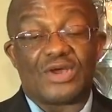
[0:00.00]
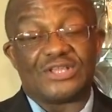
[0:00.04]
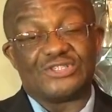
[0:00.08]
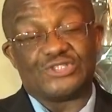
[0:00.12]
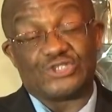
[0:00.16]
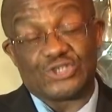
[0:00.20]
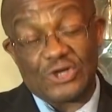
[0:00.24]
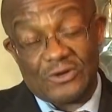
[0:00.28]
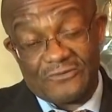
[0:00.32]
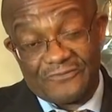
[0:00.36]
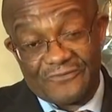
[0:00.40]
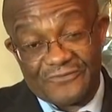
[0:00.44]

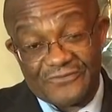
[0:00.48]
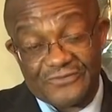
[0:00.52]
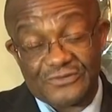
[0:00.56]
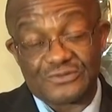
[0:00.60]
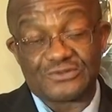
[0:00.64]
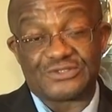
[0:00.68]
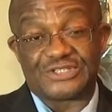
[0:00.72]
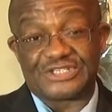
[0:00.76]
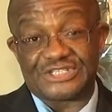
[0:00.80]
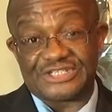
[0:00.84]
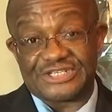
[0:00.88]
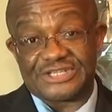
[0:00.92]
John
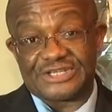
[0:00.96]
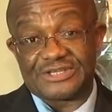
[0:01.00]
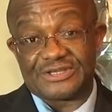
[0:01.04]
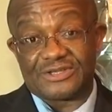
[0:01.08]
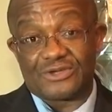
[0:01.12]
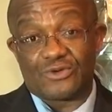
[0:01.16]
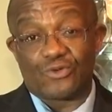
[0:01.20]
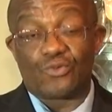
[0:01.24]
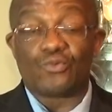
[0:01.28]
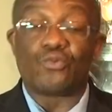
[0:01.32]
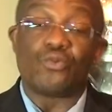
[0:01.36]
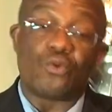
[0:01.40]
Frundi
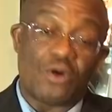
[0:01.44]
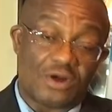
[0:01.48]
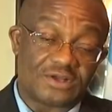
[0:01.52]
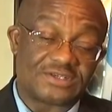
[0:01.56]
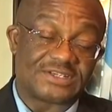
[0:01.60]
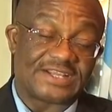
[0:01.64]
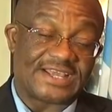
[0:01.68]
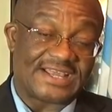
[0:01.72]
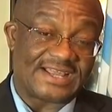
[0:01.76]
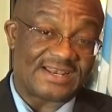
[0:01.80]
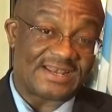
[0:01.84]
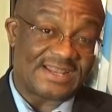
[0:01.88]
won
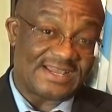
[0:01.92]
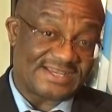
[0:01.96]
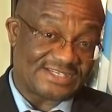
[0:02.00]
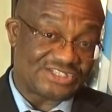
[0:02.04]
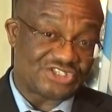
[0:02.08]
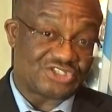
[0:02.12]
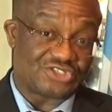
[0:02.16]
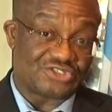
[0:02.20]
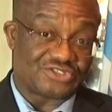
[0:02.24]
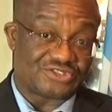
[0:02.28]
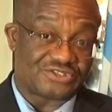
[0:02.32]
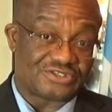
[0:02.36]
the
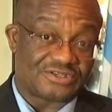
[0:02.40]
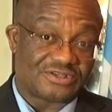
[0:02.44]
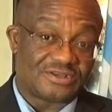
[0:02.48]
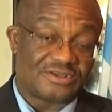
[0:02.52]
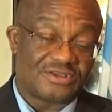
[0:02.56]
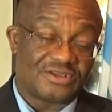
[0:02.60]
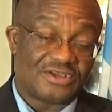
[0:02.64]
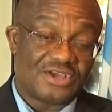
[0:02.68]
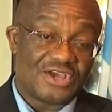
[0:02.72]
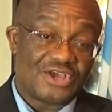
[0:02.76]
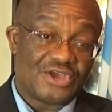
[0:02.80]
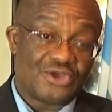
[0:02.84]
elections.
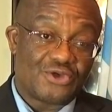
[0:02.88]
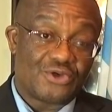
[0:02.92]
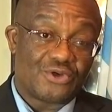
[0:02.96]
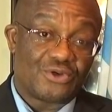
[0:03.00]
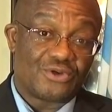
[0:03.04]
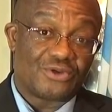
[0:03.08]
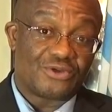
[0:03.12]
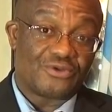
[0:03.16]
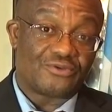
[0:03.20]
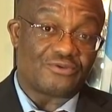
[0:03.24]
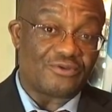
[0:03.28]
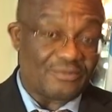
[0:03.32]

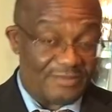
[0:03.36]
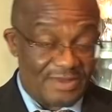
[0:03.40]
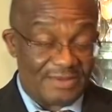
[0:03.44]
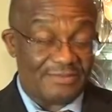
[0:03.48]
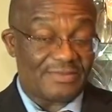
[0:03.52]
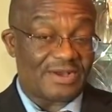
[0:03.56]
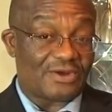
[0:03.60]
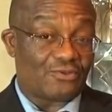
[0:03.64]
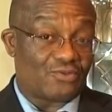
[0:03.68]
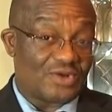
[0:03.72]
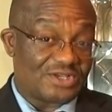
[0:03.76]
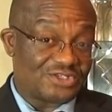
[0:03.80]

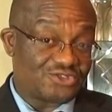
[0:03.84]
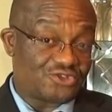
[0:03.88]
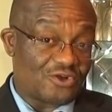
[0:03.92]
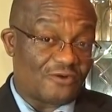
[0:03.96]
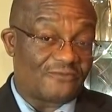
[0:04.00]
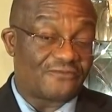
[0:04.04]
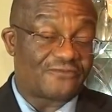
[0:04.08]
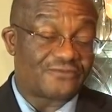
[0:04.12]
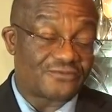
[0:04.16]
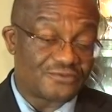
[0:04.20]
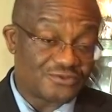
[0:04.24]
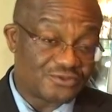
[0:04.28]
Remember, when John
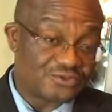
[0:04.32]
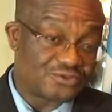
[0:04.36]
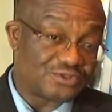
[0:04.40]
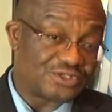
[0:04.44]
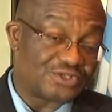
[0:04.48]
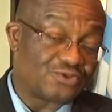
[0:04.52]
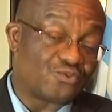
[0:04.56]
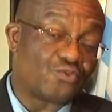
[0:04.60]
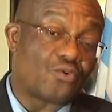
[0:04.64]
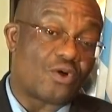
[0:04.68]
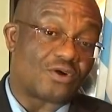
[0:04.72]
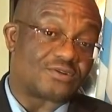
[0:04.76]

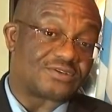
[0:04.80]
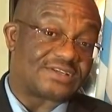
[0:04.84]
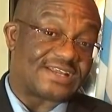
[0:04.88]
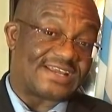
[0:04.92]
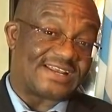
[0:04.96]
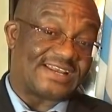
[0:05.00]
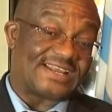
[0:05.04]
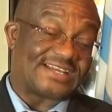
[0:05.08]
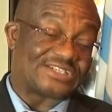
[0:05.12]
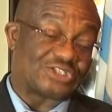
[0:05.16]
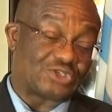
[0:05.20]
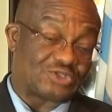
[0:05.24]
Frundi won the
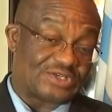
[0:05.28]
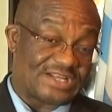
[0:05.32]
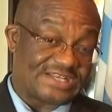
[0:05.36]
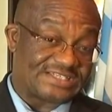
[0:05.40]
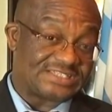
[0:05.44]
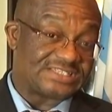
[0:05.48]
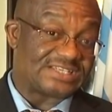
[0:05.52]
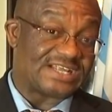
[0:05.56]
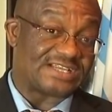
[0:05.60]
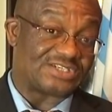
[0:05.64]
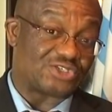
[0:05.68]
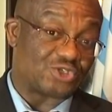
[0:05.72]
election in
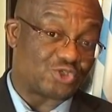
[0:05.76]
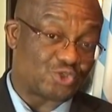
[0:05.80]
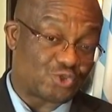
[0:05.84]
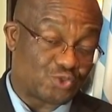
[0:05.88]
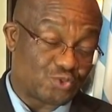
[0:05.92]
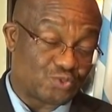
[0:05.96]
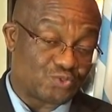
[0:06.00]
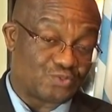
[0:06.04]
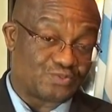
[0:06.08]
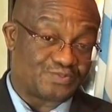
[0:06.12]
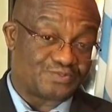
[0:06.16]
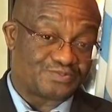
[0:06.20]
1992,